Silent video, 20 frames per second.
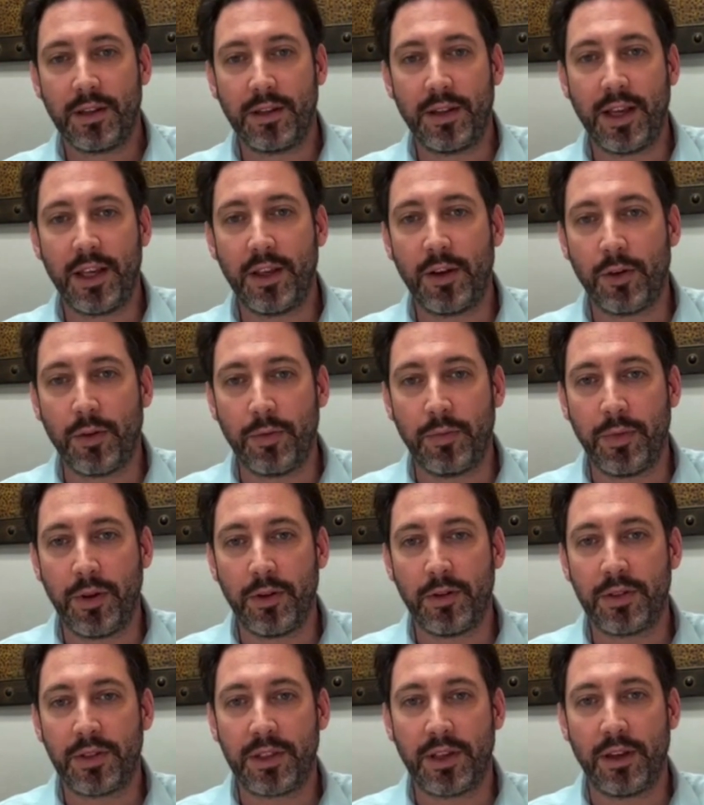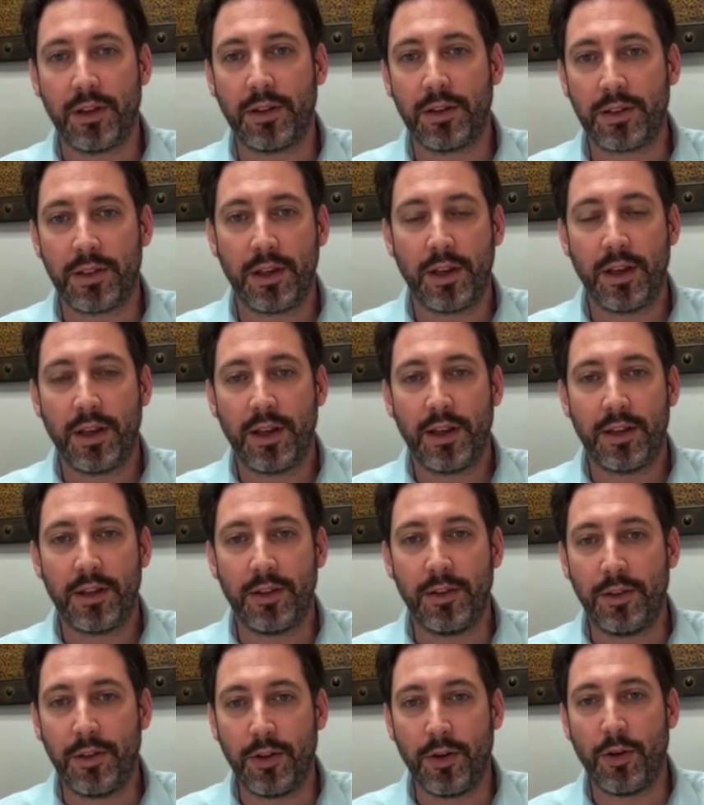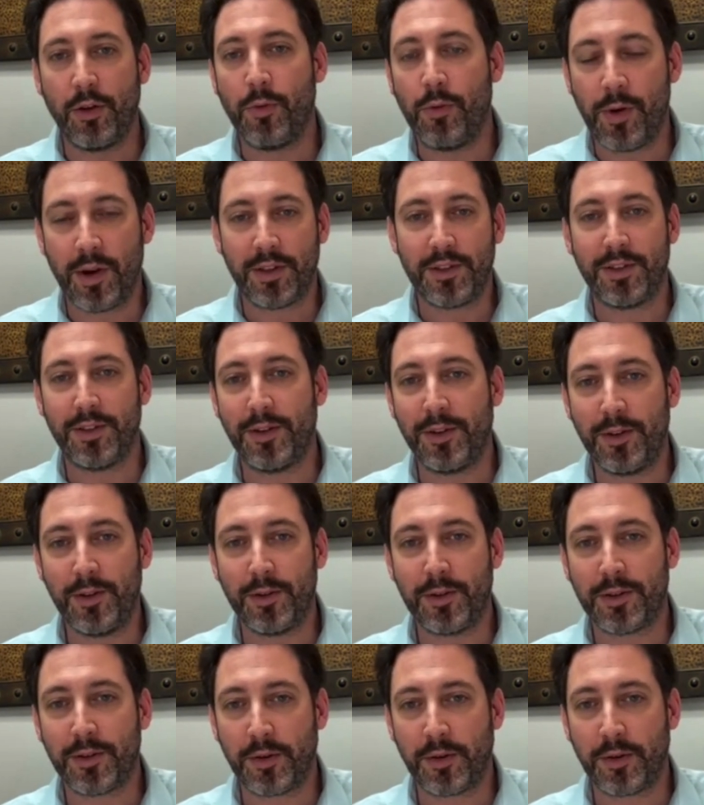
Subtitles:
then your immune cells know what to do.